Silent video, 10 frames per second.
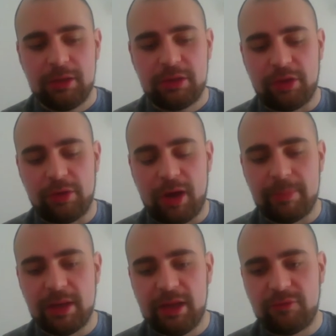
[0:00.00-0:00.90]
So I
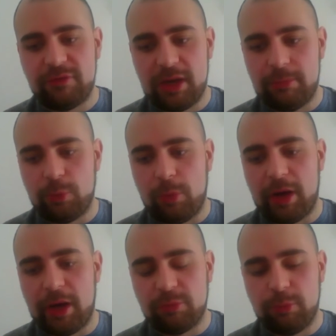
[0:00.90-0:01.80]
believe development
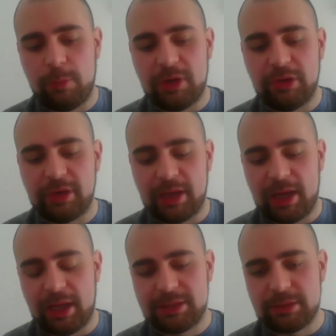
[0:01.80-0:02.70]
wise, we'll be looking
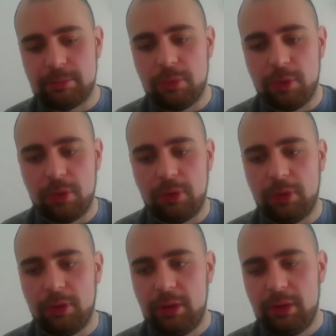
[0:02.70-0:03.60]
at more